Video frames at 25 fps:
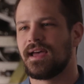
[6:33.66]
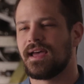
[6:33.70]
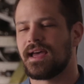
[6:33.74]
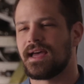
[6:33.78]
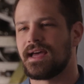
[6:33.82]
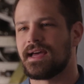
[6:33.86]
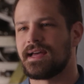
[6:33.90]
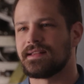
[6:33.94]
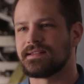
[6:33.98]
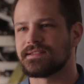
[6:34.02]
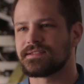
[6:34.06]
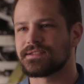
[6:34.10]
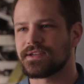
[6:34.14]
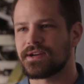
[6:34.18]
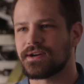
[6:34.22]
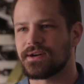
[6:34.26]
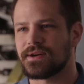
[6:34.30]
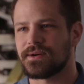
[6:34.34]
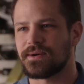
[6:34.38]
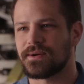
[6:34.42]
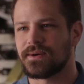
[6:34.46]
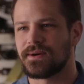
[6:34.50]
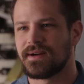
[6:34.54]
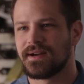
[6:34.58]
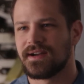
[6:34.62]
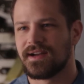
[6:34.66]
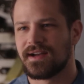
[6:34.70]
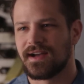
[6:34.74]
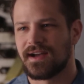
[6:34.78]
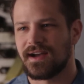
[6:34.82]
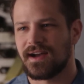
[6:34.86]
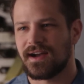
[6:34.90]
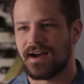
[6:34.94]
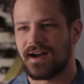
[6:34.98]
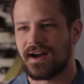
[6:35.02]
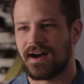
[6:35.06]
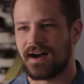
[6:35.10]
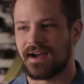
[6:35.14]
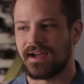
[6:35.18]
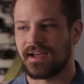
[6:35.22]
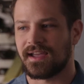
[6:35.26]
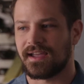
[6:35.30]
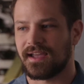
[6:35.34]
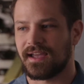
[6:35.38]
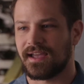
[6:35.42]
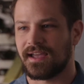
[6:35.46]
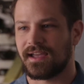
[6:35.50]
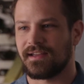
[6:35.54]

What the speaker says: And so I